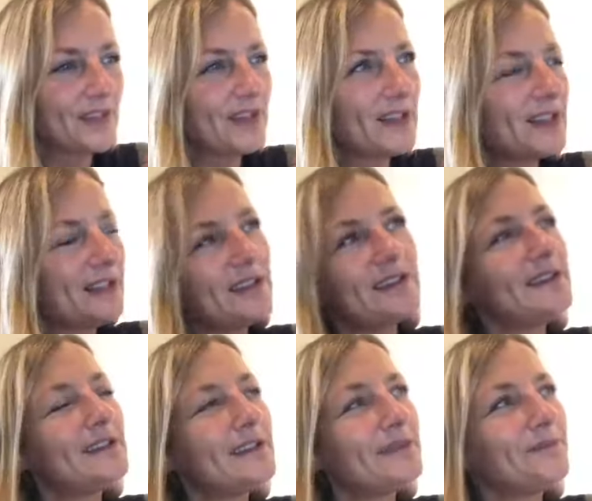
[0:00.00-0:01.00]
I
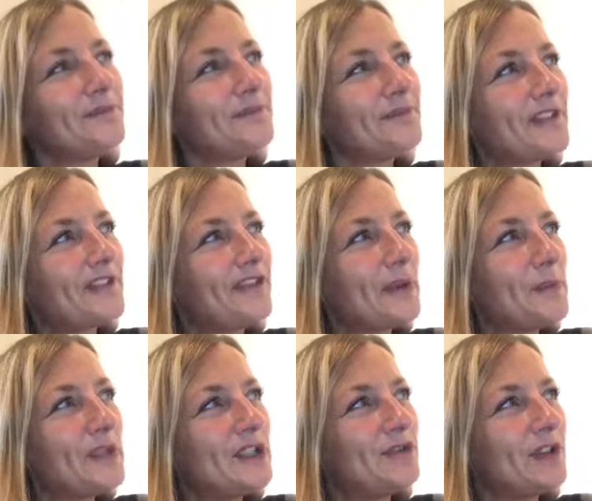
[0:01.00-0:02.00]
um
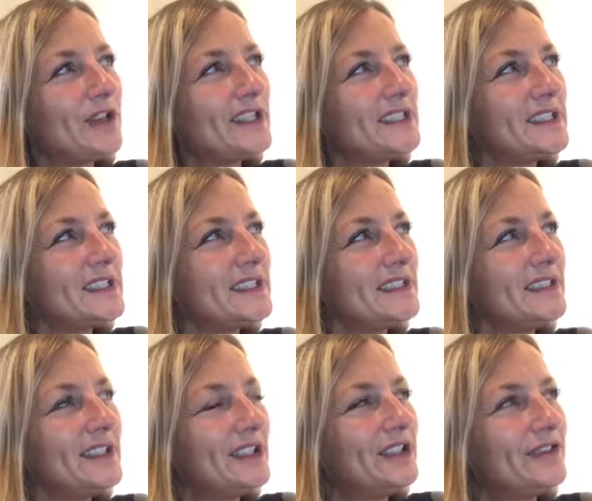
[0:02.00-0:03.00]
feminine rising,
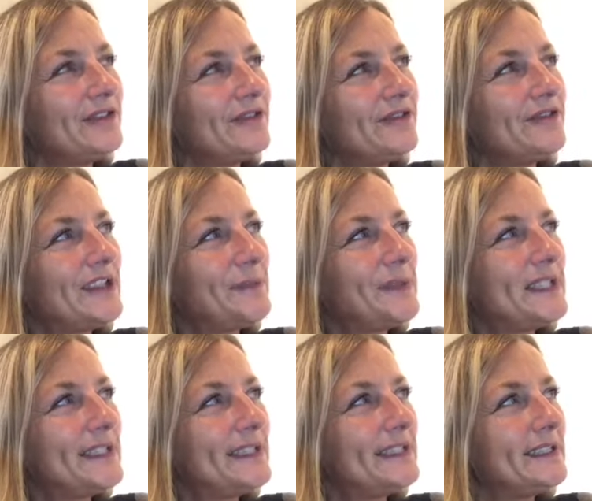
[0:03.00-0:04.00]

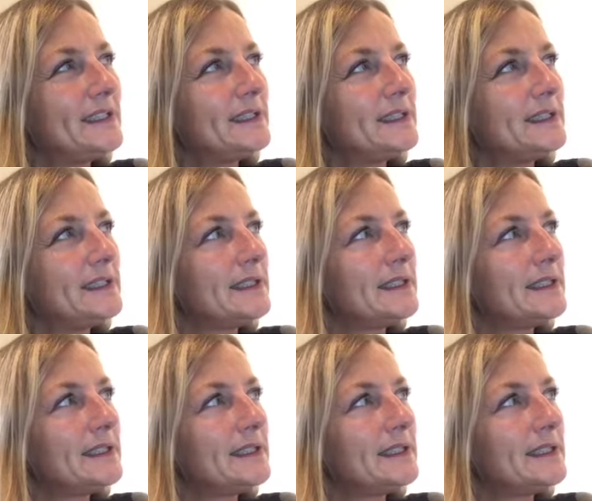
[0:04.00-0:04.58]
feminine